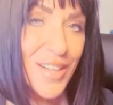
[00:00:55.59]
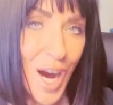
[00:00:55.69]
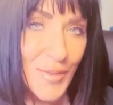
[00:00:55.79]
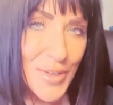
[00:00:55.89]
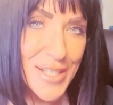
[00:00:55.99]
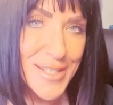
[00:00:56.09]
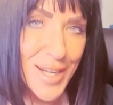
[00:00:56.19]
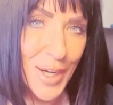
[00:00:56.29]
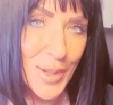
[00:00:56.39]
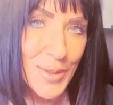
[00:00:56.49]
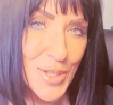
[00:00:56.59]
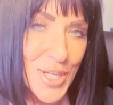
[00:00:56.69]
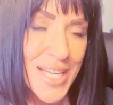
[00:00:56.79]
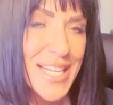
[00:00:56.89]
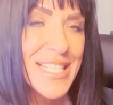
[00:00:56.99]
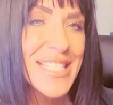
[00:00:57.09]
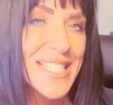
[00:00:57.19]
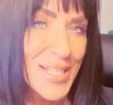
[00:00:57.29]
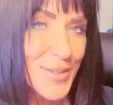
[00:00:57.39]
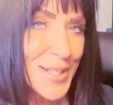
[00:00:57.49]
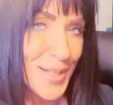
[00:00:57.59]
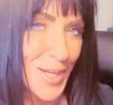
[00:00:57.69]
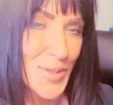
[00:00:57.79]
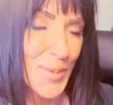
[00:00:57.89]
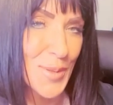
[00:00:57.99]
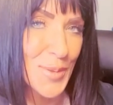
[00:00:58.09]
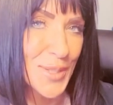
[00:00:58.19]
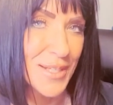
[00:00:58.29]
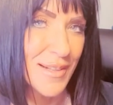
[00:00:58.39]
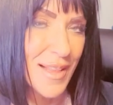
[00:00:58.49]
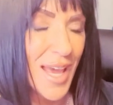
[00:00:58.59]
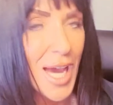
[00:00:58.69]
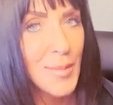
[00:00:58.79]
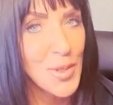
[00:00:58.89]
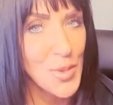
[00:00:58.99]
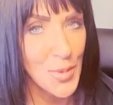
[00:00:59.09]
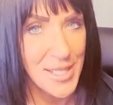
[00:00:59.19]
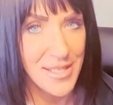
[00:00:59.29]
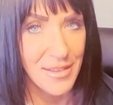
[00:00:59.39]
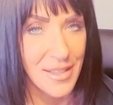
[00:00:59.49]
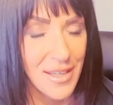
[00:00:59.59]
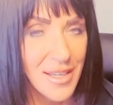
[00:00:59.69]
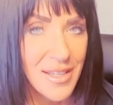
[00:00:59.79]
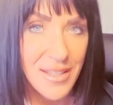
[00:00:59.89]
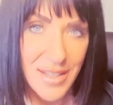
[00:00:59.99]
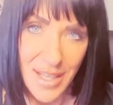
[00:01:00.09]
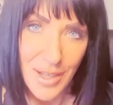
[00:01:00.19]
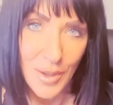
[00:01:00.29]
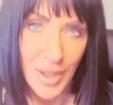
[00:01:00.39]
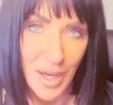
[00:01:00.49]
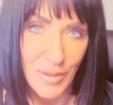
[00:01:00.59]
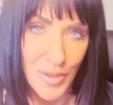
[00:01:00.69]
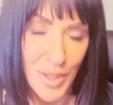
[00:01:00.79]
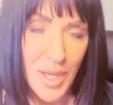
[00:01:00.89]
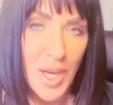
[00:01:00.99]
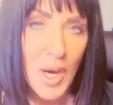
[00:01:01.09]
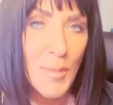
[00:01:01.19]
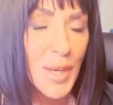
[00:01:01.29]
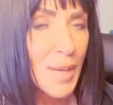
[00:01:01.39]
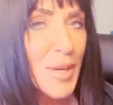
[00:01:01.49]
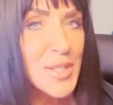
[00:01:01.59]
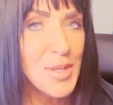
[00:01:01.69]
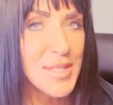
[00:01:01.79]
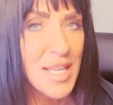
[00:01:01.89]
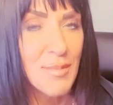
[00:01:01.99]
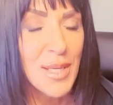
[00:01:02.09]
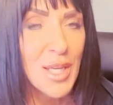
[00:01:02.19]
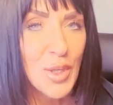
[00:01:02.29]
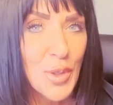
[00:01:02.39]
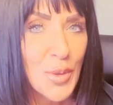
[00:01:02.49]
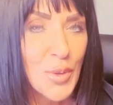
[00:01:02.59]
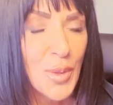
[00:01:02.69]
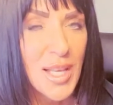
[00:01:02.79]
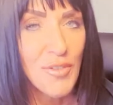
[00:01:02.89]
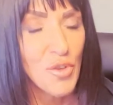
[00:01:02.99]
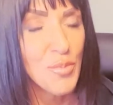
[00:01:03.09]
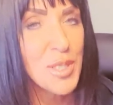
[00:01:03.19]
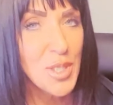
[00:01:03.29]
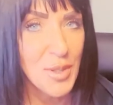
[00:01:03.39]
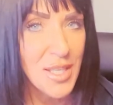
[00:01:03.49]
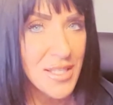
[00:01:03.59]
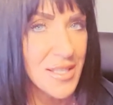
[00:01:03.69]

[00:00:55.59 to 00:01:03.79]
confidence coach, serial entrepreneur, and most recently, keto convert, but I'm also somebody who, if you've been tuning into